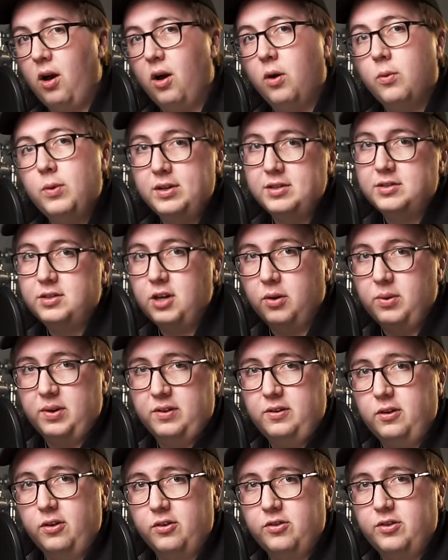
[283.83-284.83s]
always go
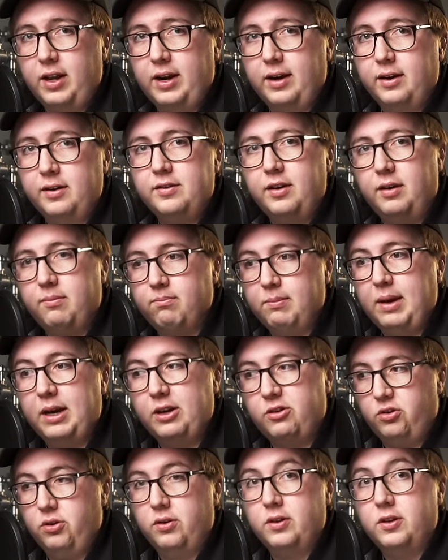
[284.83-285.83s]
into your settings and
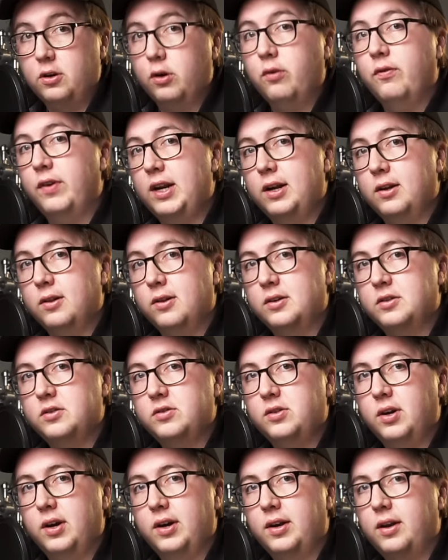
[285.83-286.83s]
make sure that your video looks
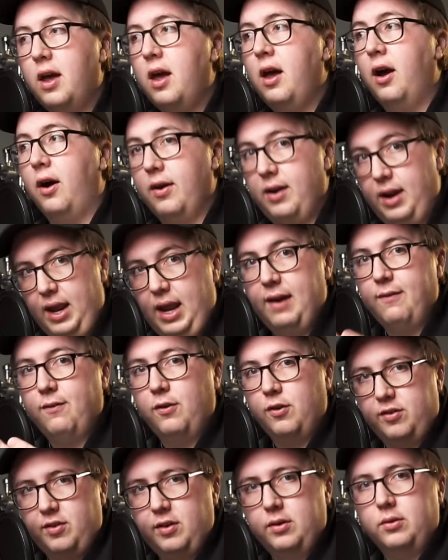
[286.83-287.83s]
good on
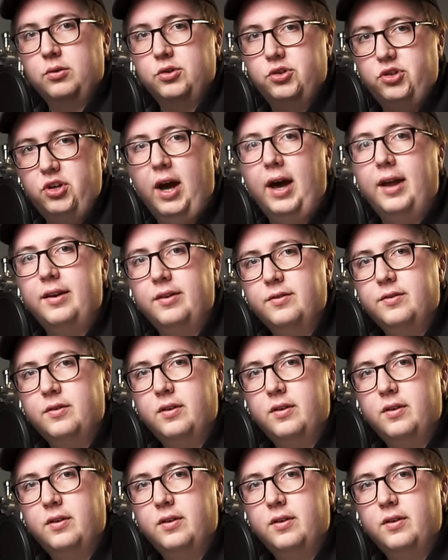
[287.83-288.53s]
every single shot.